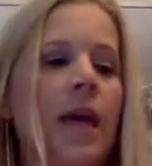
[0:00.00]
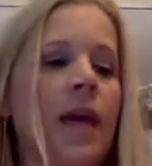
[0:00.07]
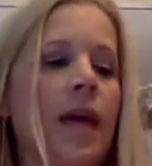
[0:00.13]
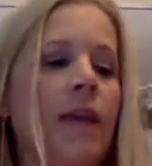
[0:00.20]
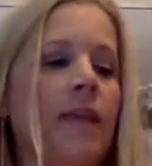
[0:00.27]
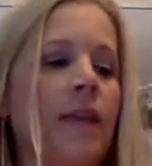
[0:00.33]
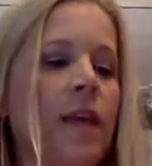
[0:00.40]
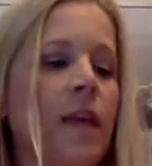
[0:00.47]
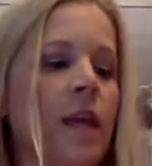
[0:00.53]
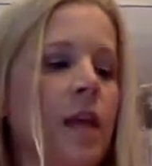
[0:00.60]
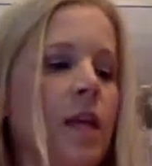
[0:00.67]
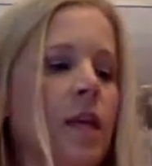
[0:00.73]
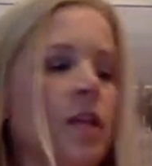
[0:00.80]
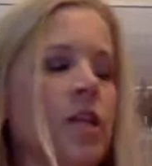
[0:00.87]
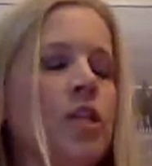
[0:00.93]
and
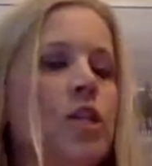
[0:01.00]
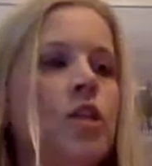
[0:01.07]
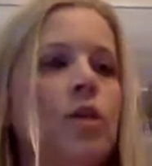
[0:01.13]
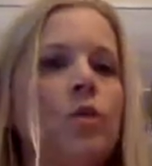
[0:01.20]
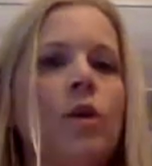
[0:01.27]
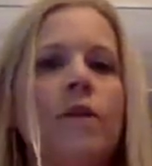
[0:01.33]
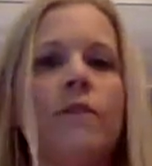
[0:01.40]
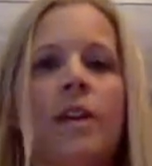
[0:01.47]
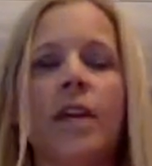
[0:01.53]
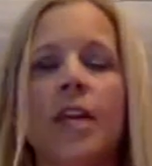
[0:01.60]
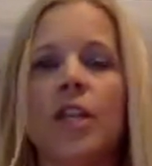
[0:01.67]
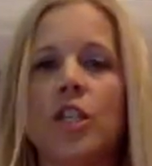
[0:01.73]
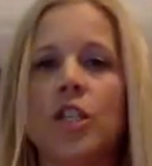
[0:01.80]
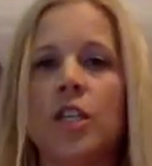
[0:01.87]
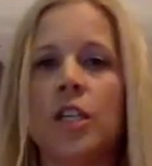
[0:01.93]
then 2 of
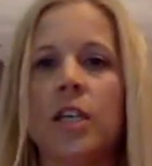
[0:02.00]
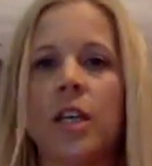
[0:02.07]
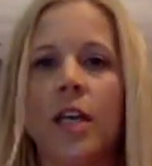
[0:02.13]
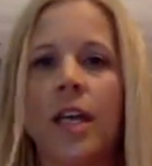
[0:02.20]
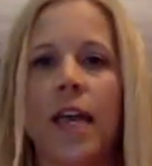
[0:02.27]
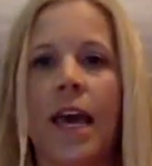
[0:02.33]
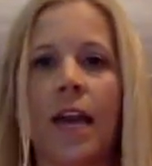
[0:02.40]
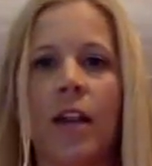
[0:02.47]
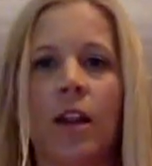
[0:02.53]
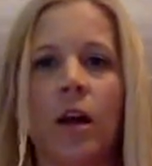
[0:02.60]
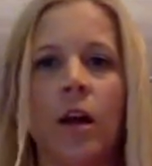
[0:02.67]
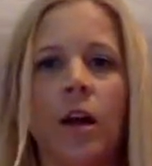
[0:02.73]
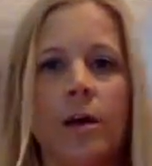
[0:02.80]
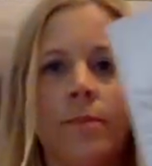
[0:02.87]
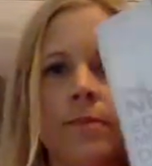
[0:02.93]
each catalog.